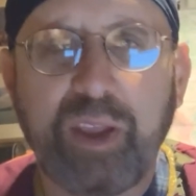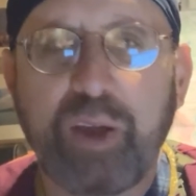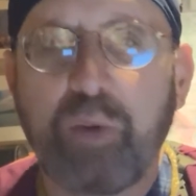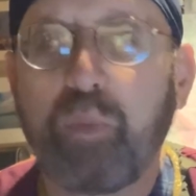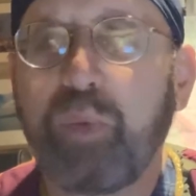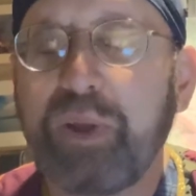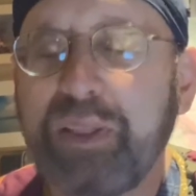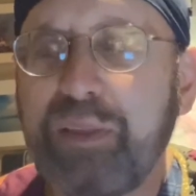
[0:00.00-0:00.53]

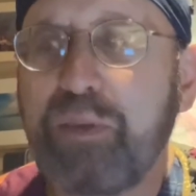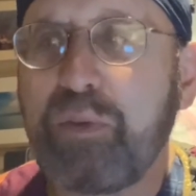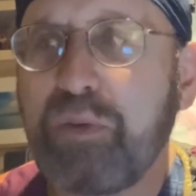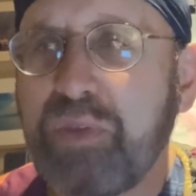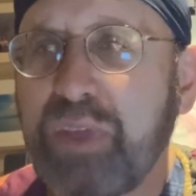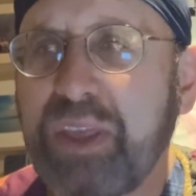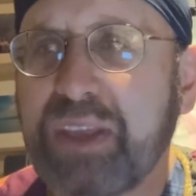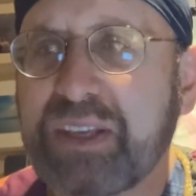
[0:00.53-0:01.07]
And what do you
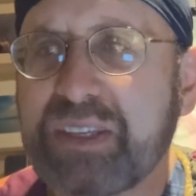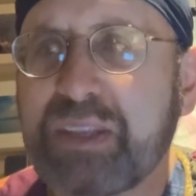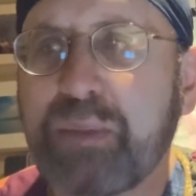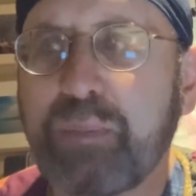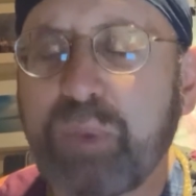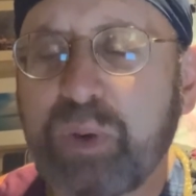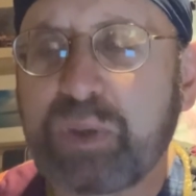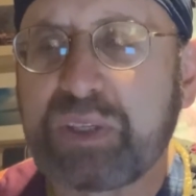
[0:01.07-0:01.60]
think is the
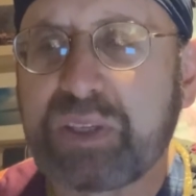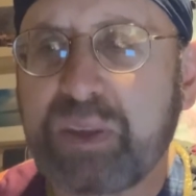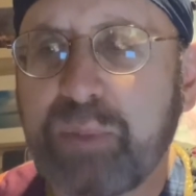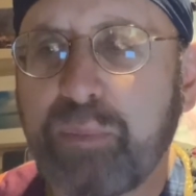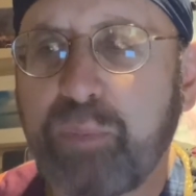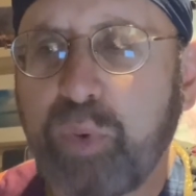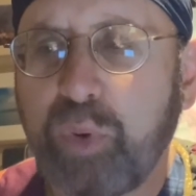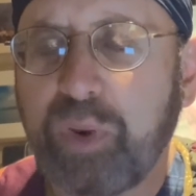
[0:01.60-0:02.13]
most
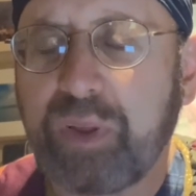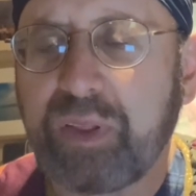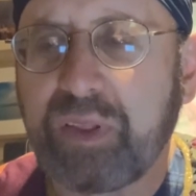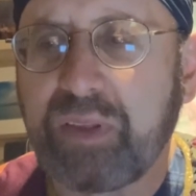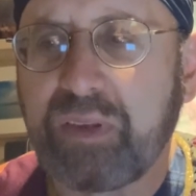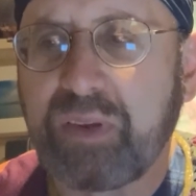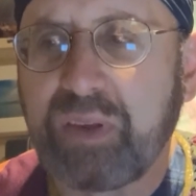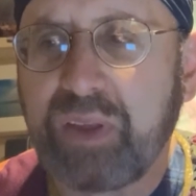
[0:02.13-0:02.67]

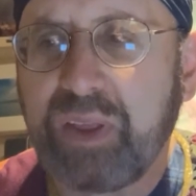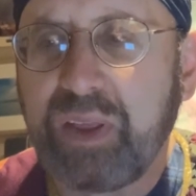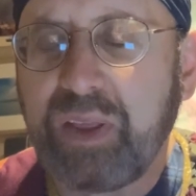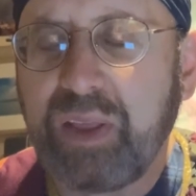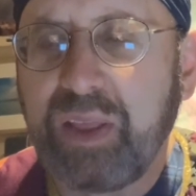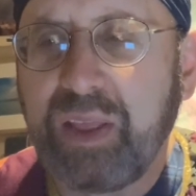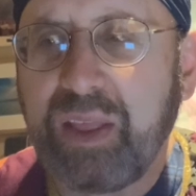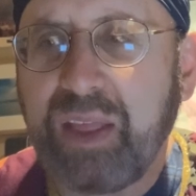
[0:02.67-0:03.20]
important
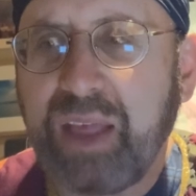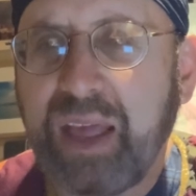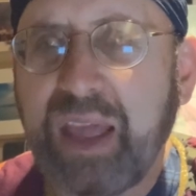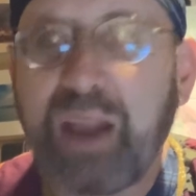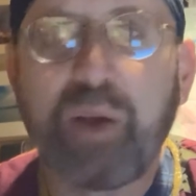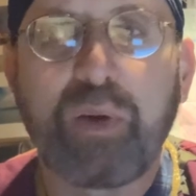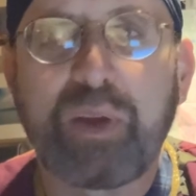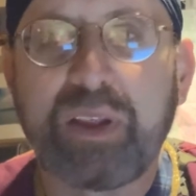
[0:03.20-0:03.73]

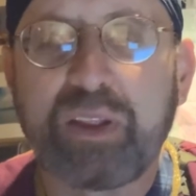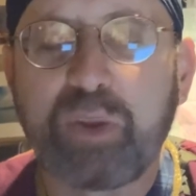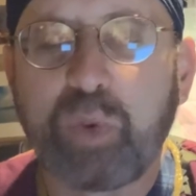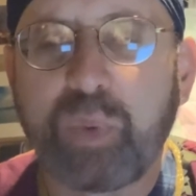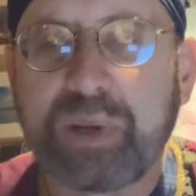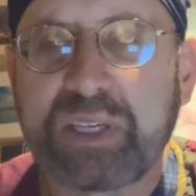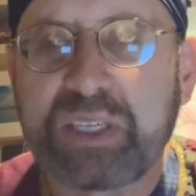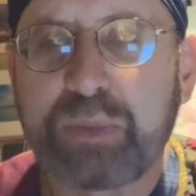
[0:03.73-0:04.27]
area
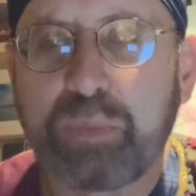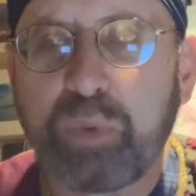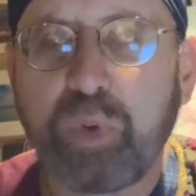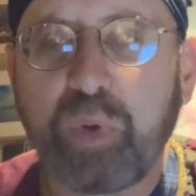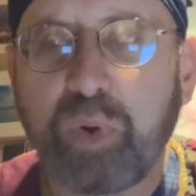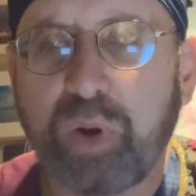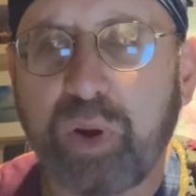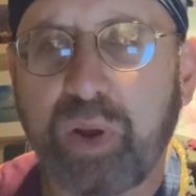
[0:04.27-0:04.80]
to
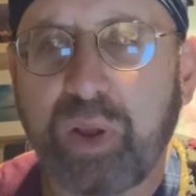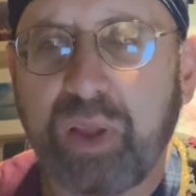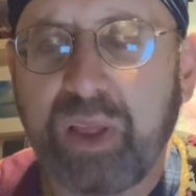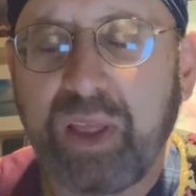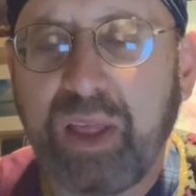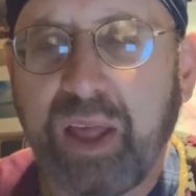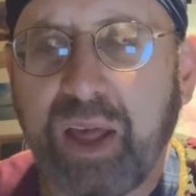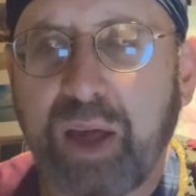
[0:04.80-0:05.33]
explore
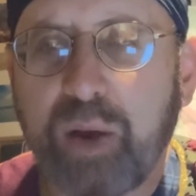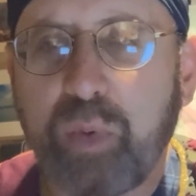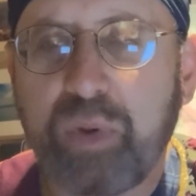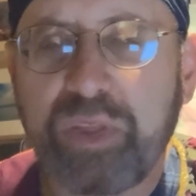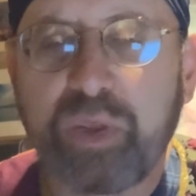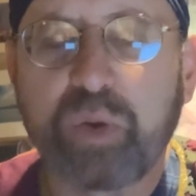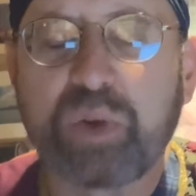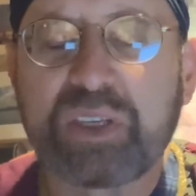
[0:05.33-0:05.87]

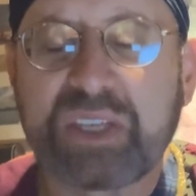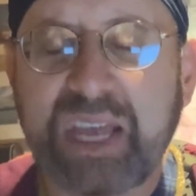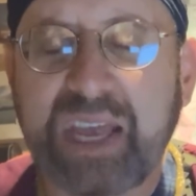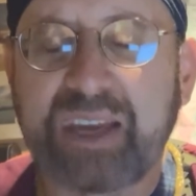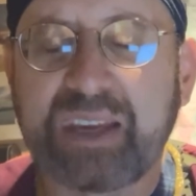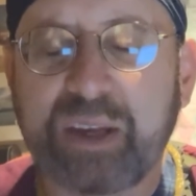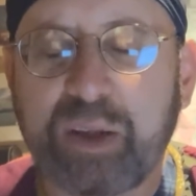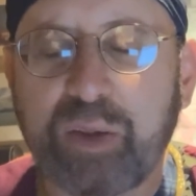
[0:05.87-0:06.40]
with your
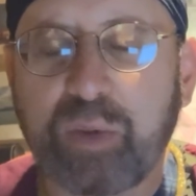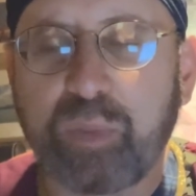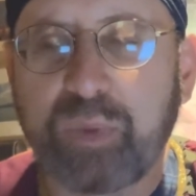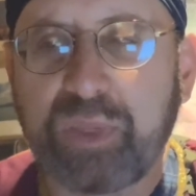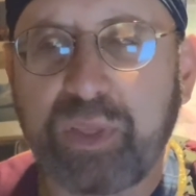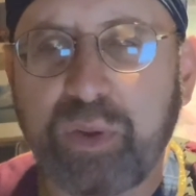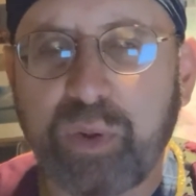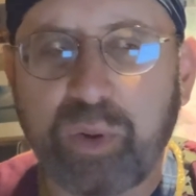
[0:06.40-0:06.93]
sechel,
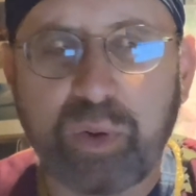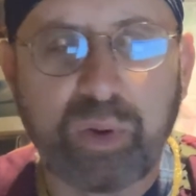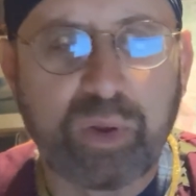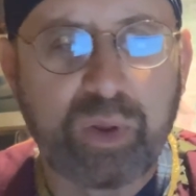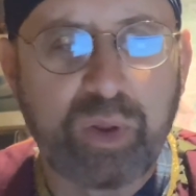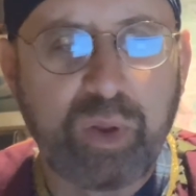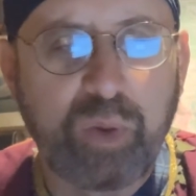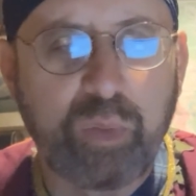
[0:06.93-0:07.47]
with your
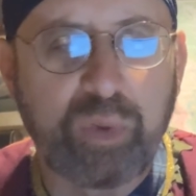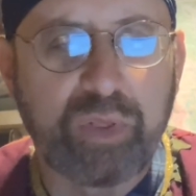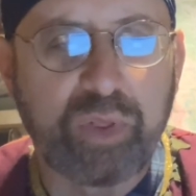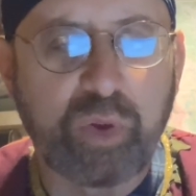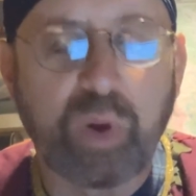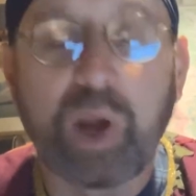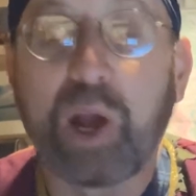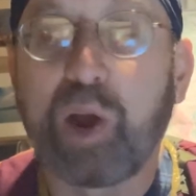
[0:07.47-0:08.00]

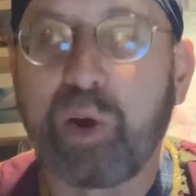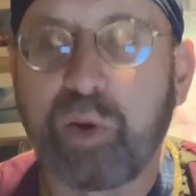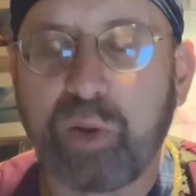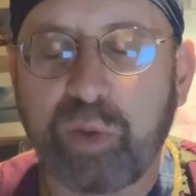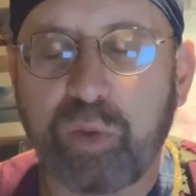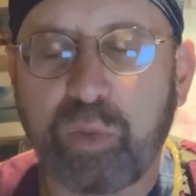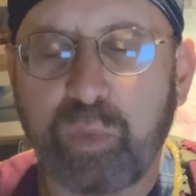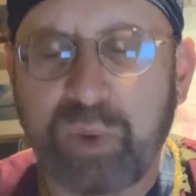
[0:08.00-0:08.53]

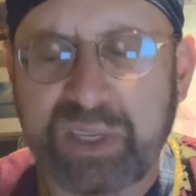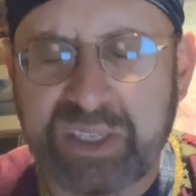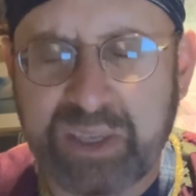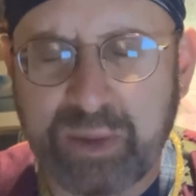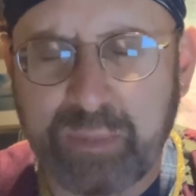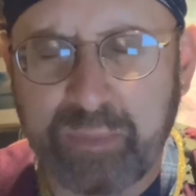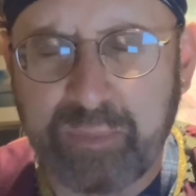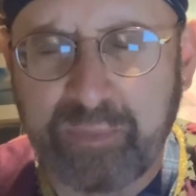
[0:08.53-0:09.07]
hardened
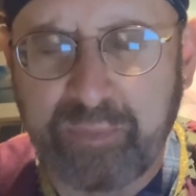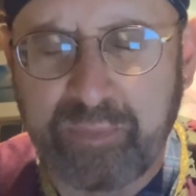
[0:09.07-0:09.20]
wisdom?